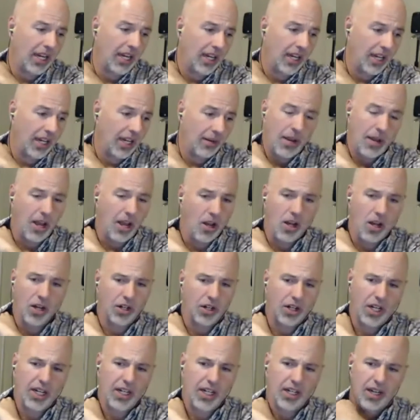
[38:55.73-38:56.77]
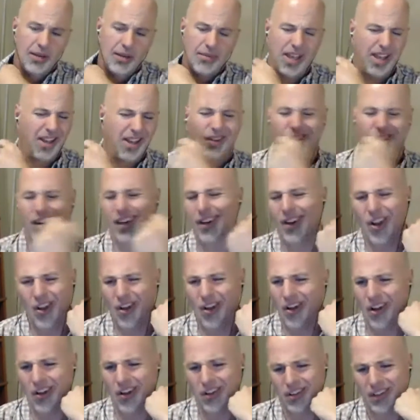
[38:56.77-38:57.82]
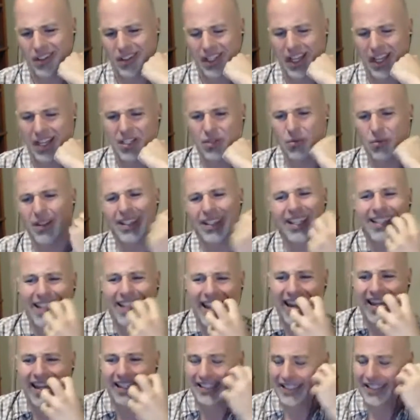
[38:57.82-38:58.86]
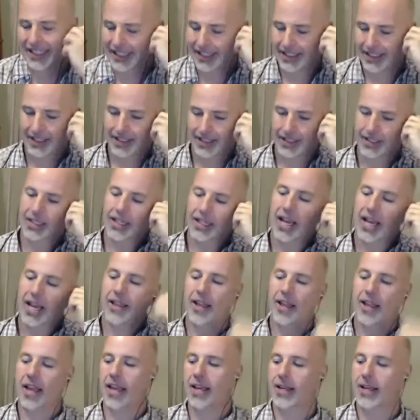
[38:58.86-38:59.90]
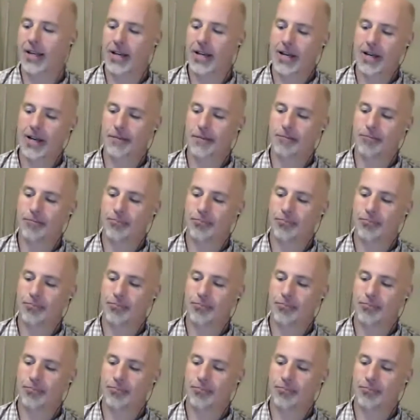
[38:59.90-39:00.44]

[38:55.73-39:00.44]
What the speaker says: I'm not hungry. I'm not hungry at all. Like I just want that taste. Right. And then